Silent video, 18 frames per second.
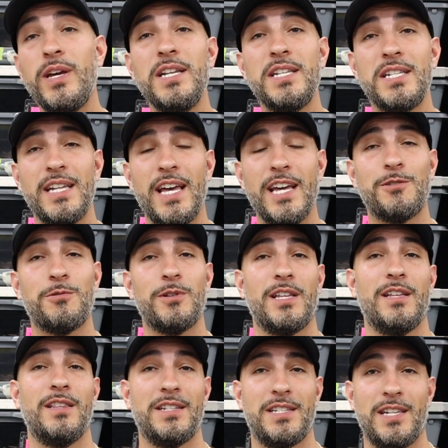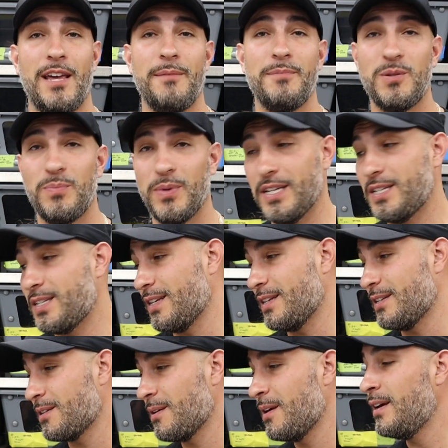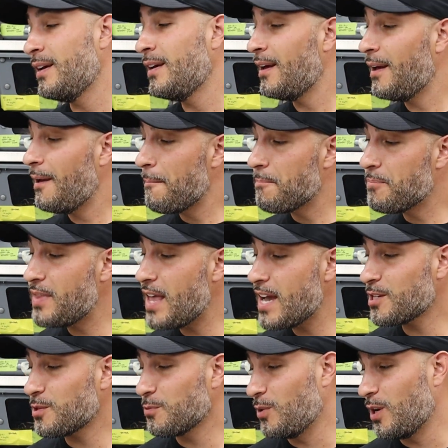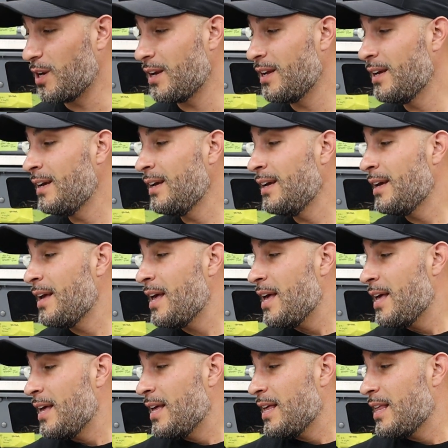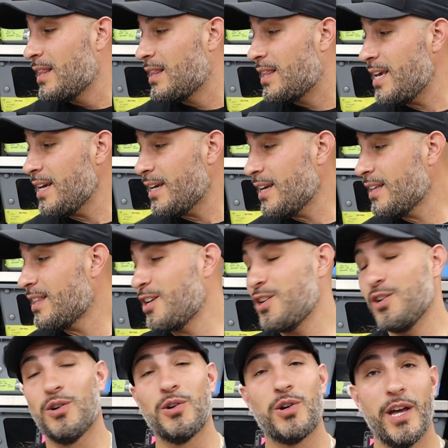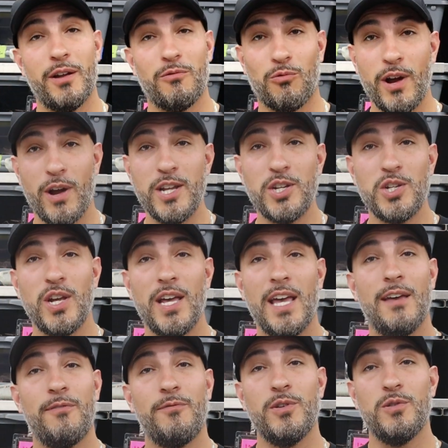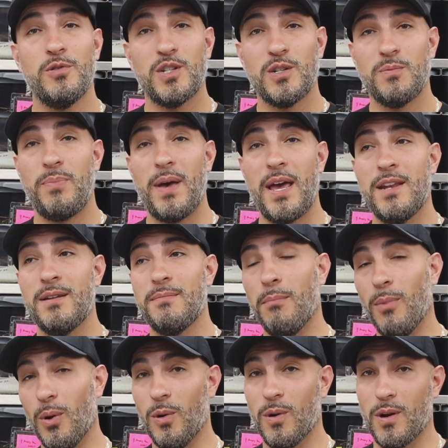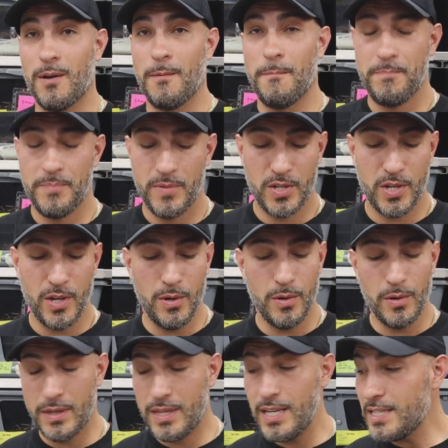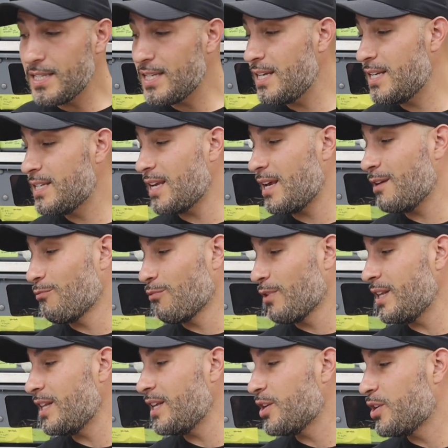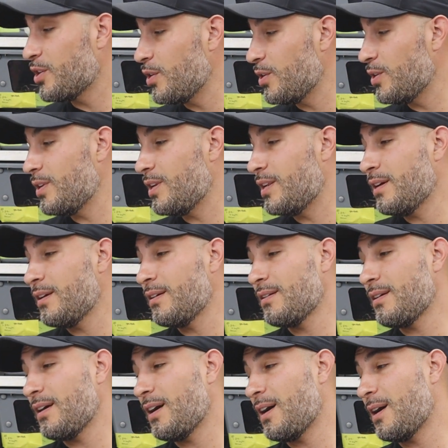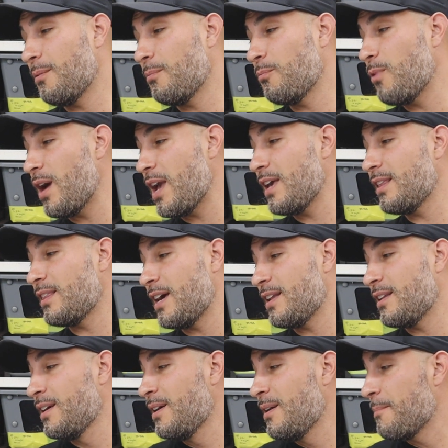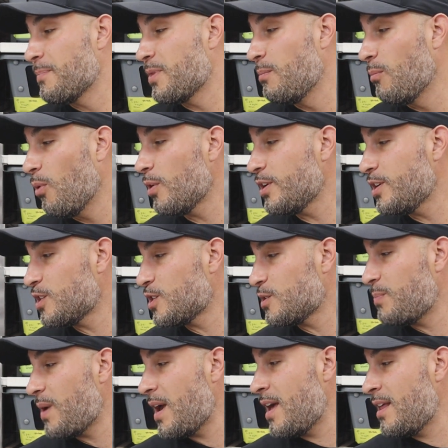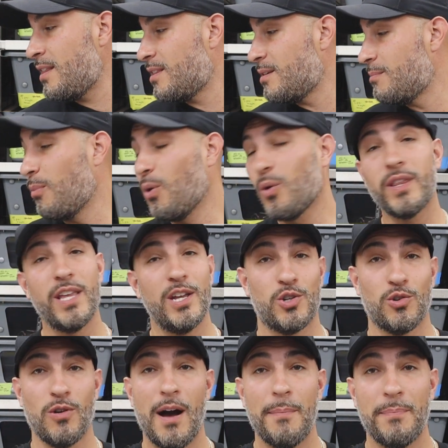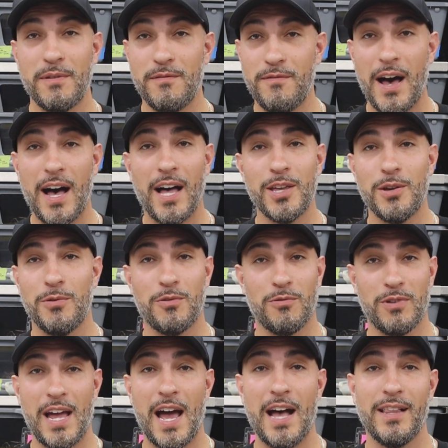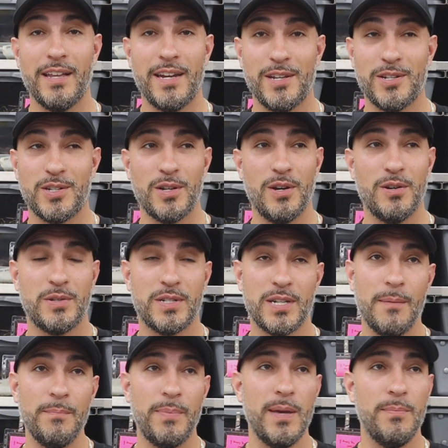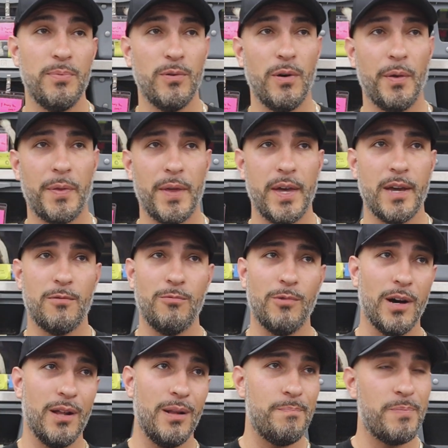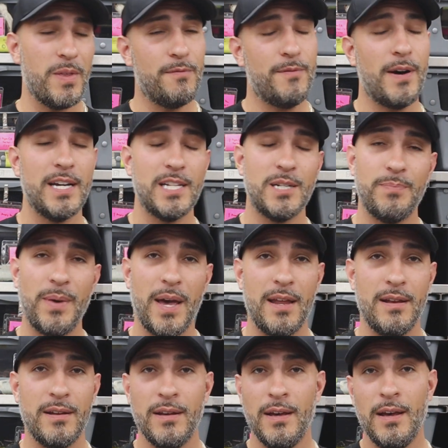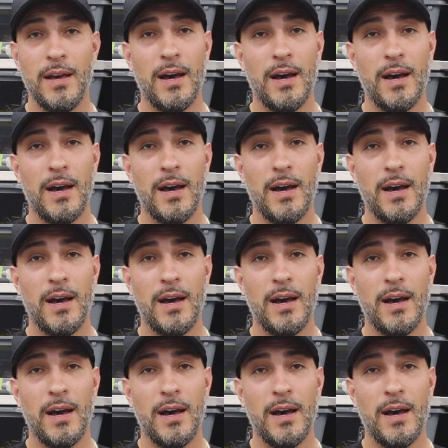snakes within the same species. Next one, thinking that you'll get rich if you spend more. So this is a really good way that the more you spend, the more they drop in value in reality. So some people will think, well, if I spend